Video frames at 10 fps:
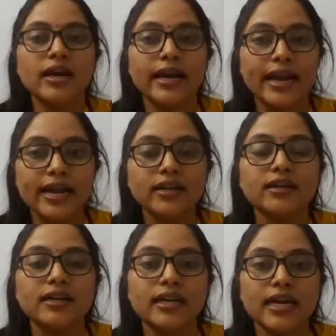red
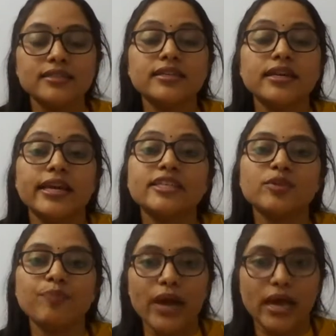raised itchy
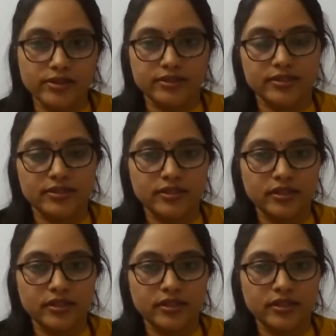patches.